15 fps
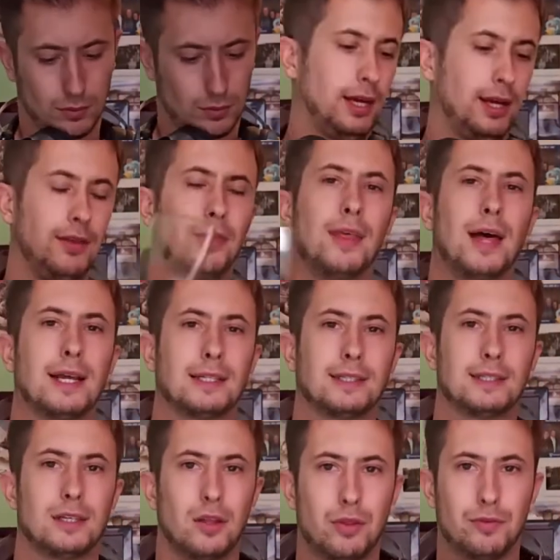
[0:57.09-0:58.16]
And that's
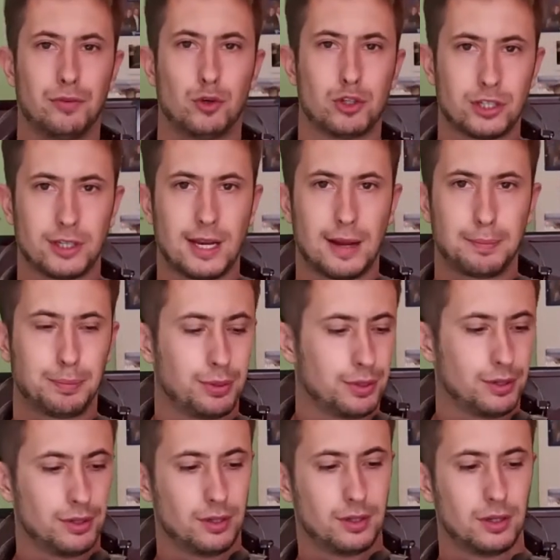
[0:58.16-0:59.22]
the first step
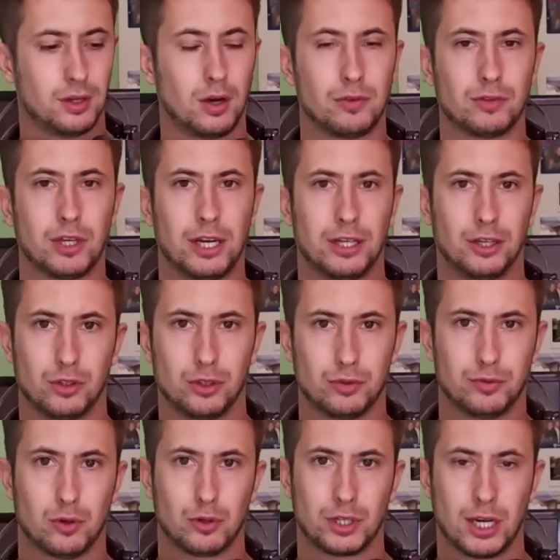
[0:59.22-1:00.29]
of cleaning your
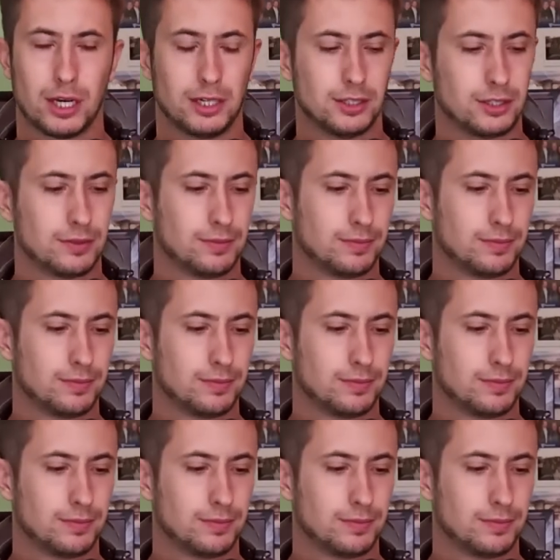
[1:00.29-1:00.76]
phone case.